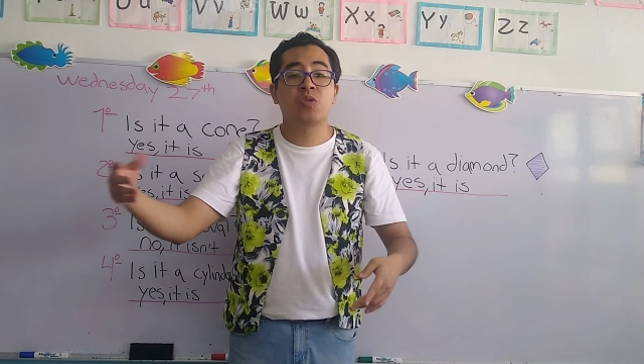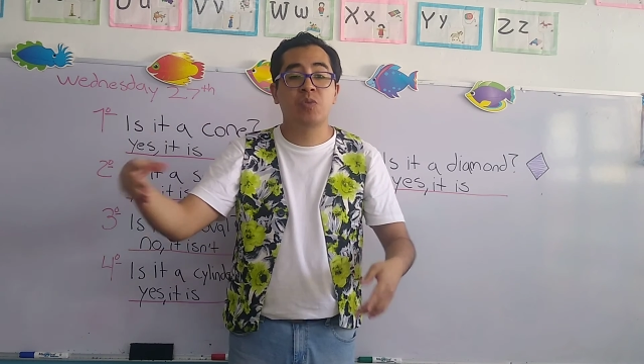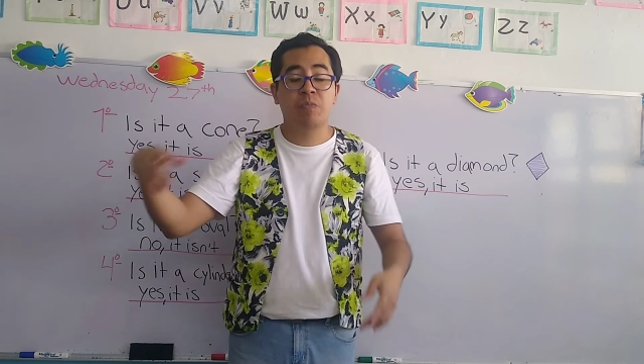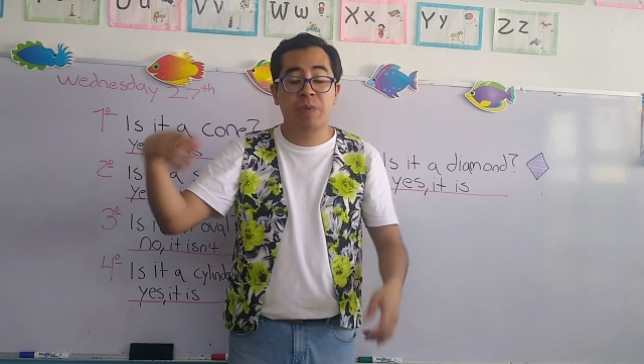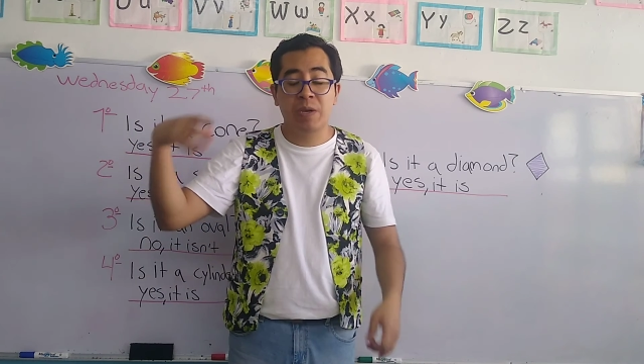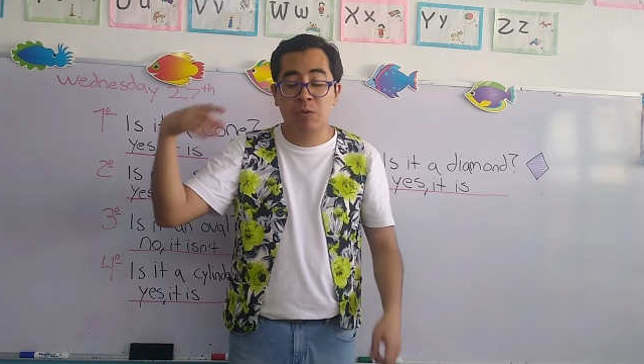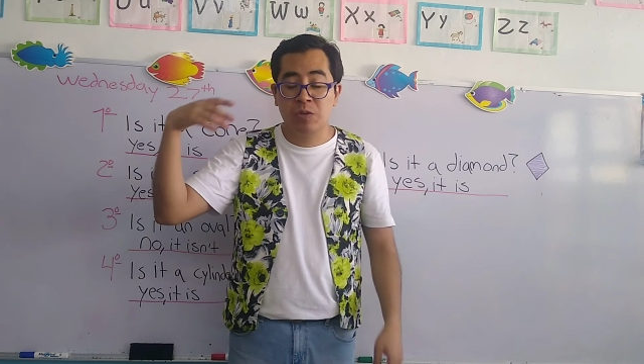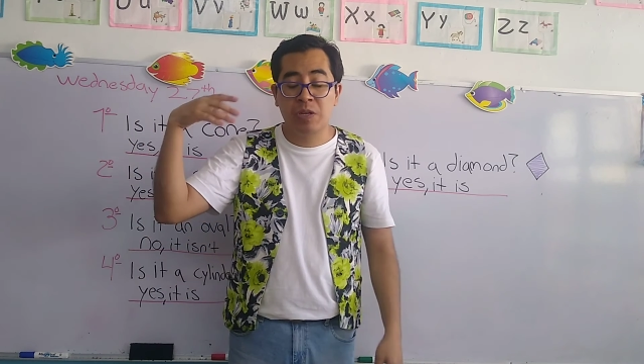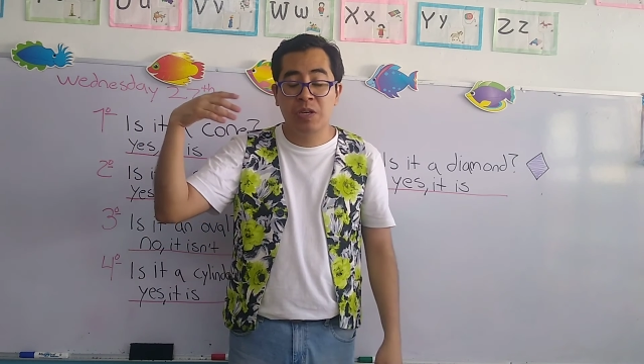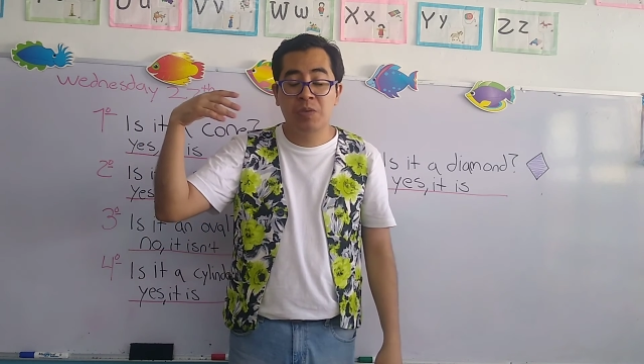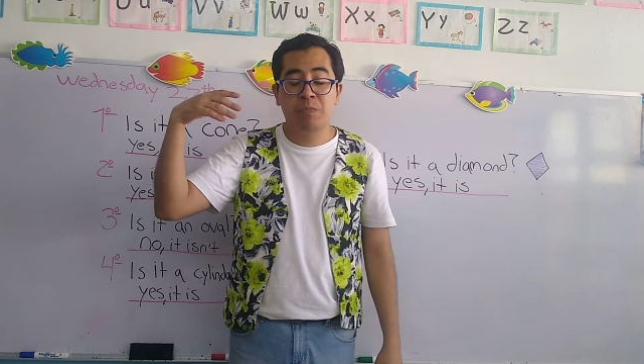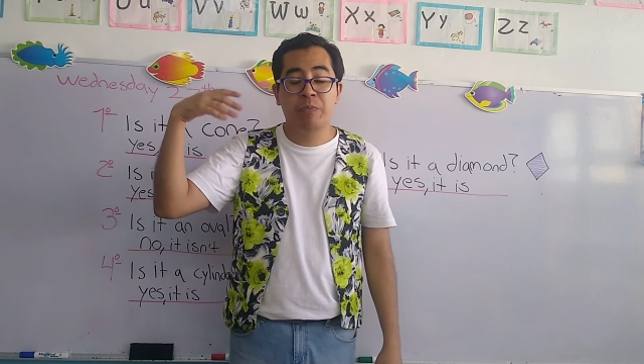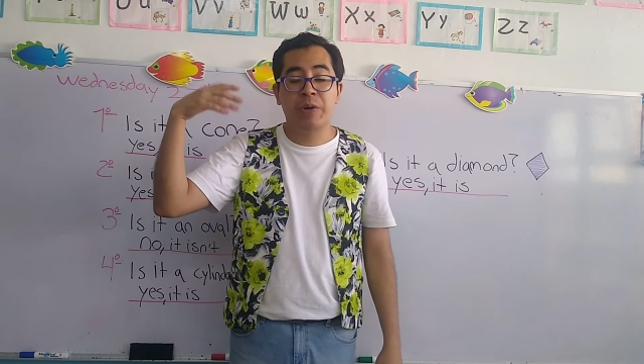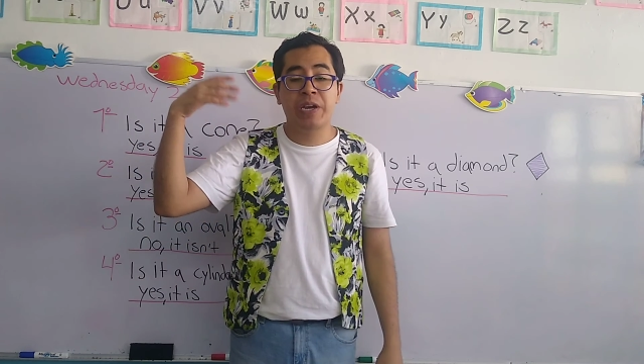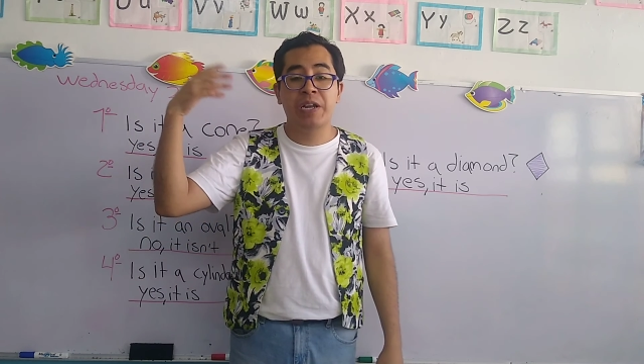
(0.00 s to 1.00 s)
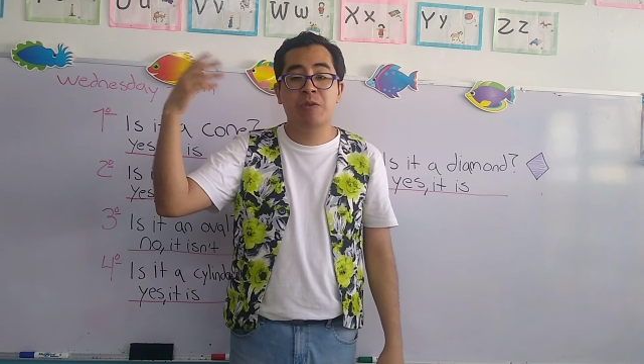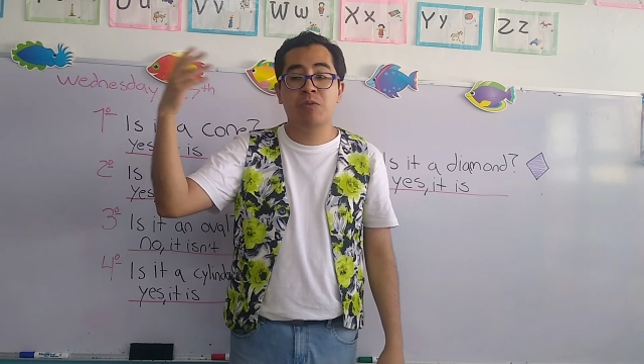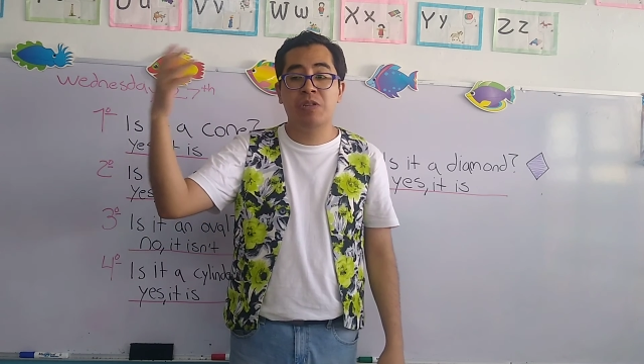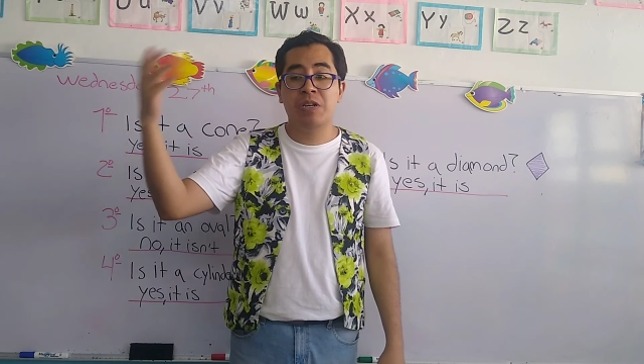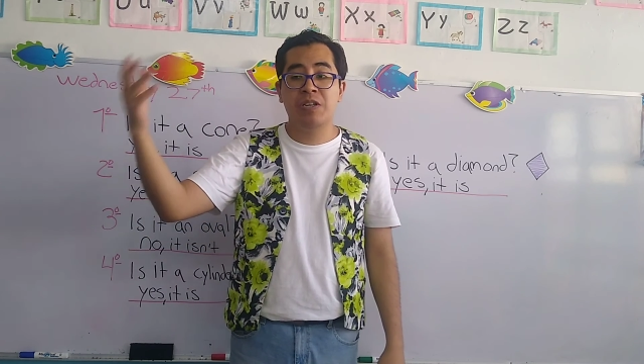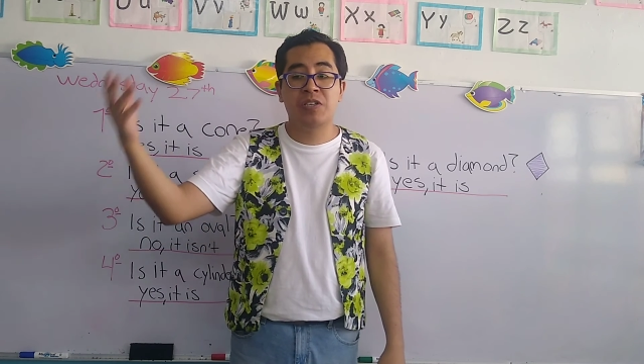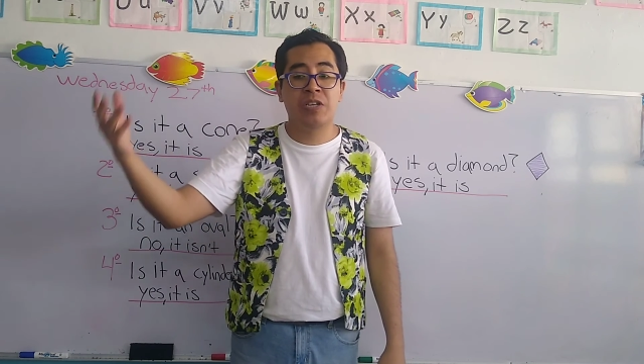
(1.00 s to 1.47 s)
ustedes
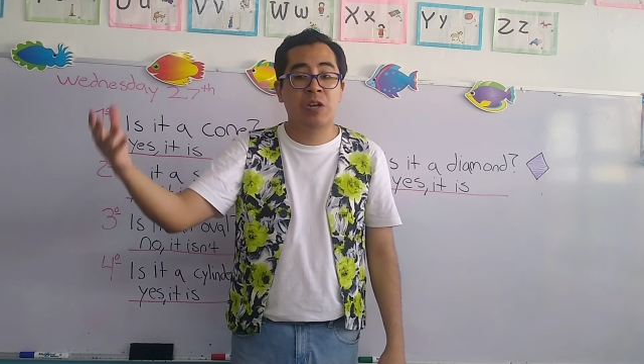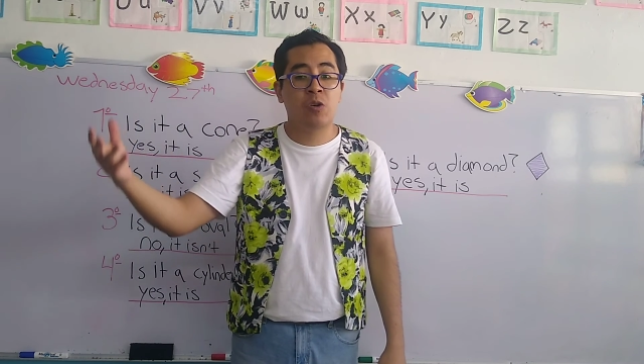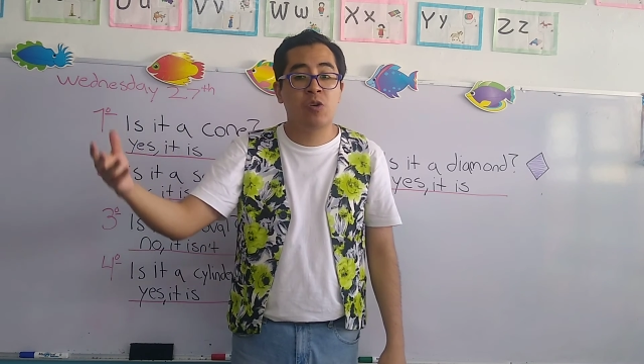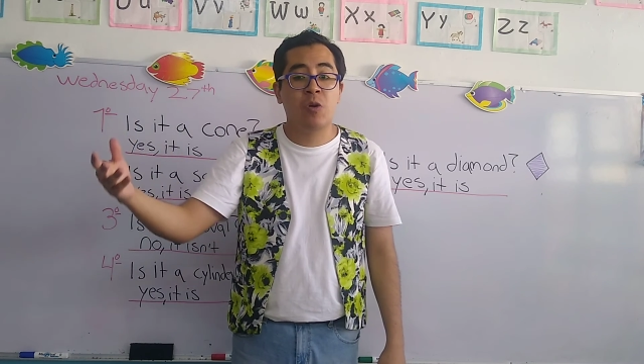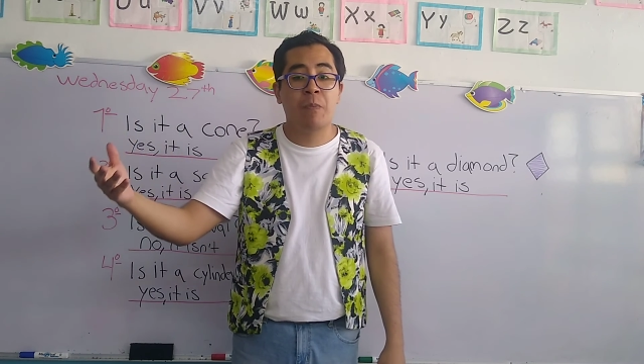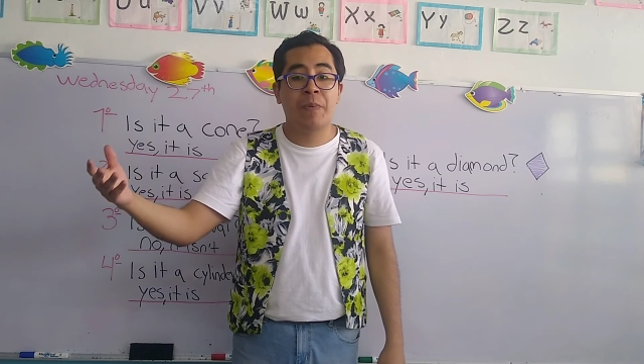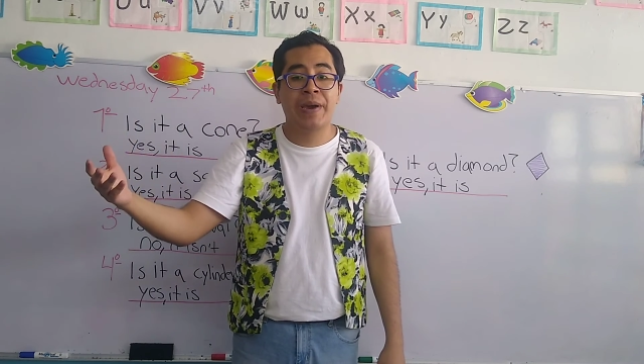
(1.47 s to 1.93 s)
pueden utilizar un